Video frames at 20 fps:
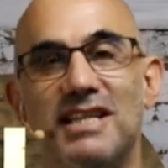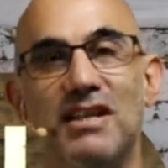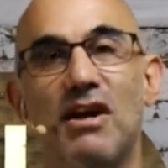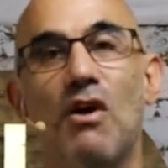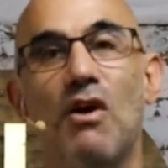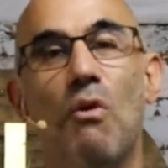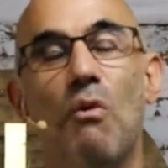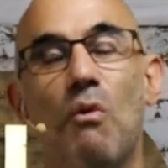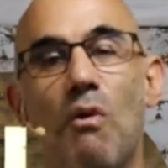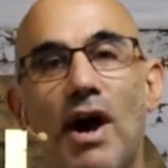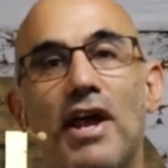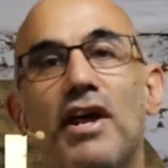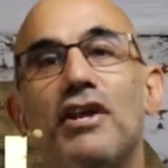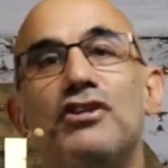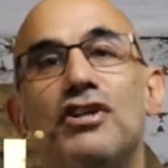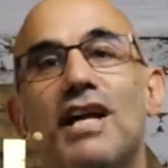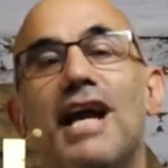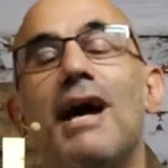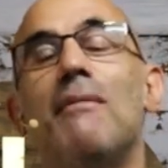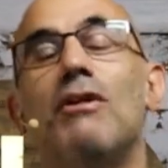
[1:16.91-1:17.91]
why don't you
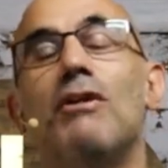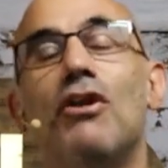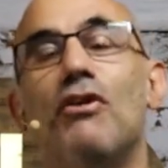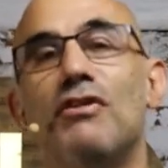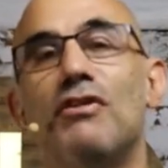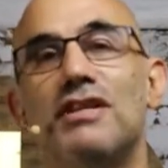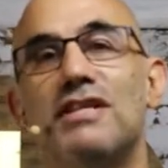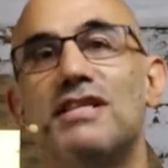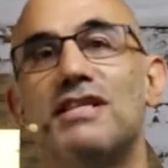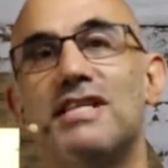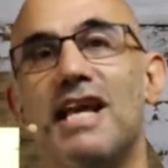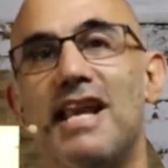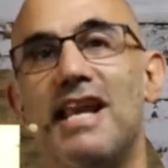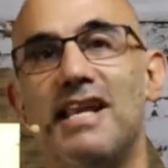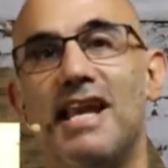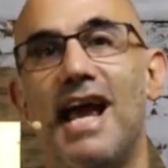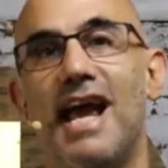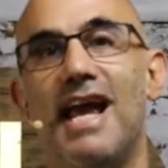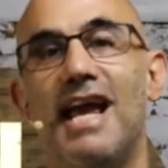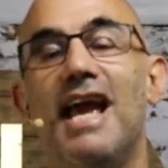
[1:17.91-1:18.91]
come along this
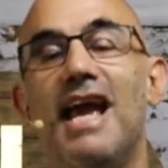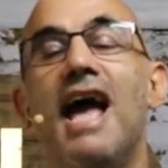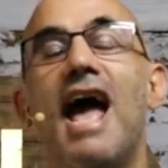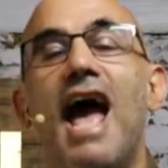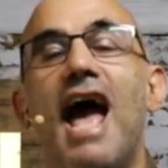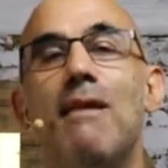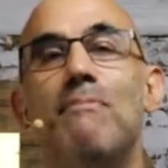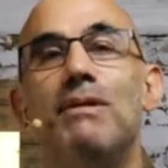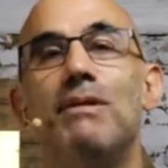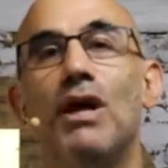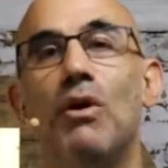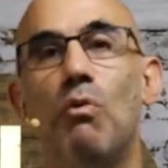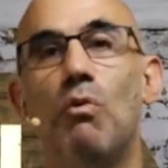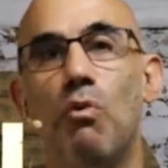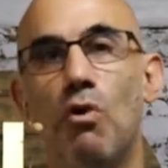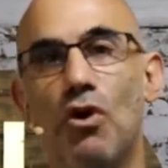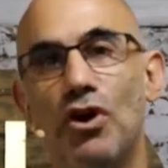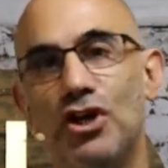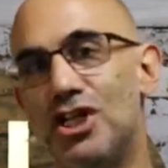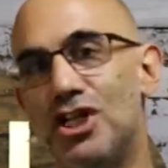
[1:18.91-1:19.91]
Sunday and be a
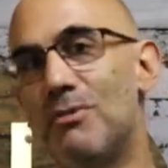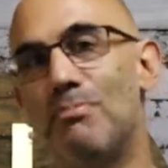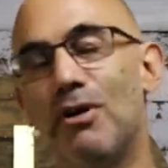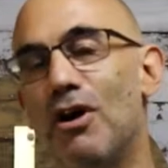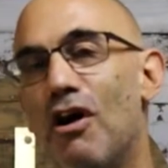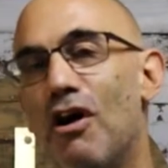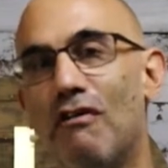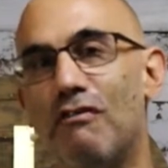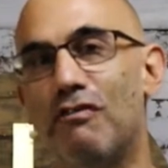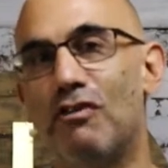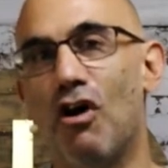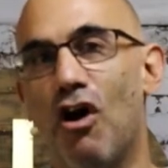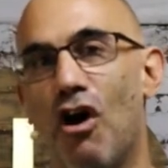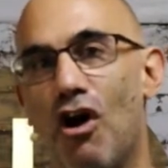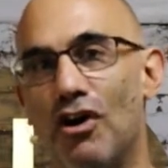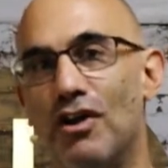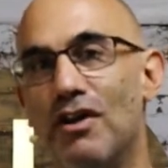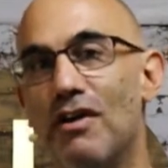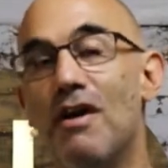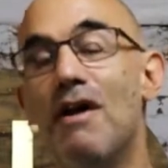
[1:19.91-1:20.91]
worshiper of God
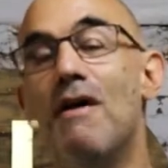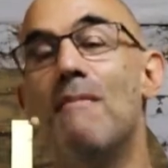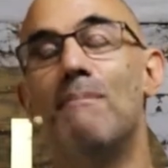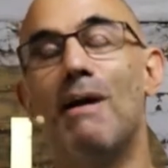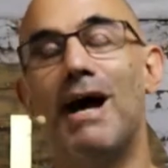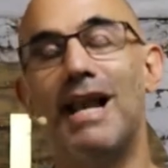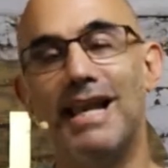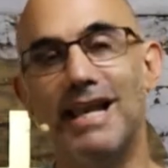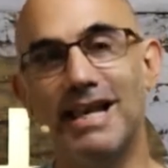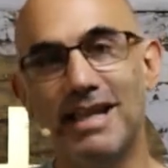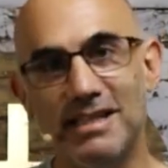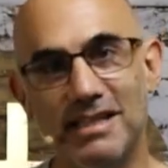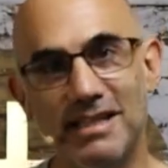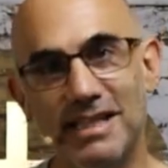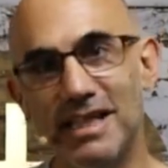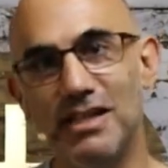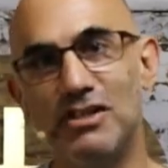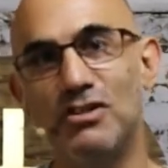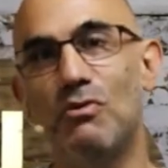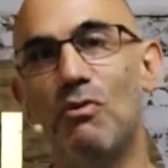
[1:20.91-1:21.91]
by listening
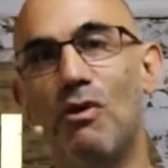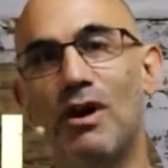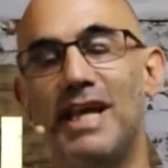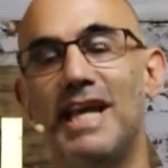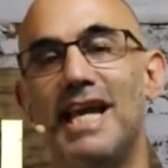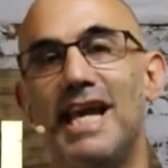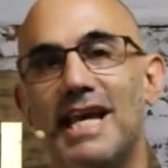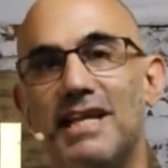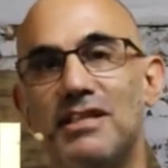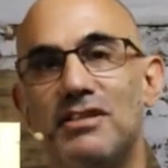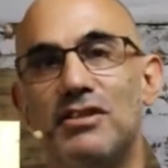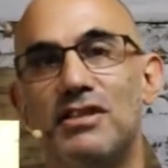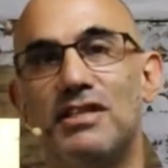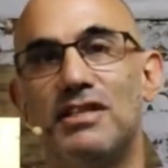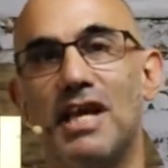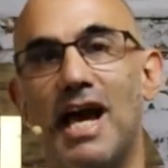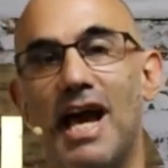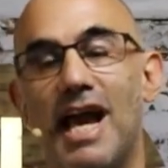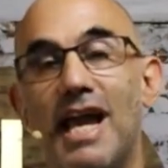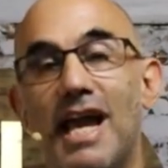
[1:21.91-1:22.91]
to what He has to say,